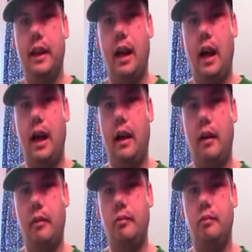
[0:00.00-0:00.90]

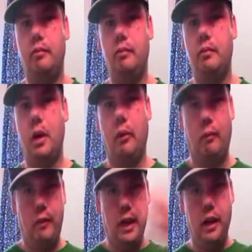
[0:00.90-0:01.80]
video
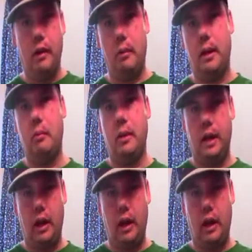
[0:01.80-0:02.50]
with the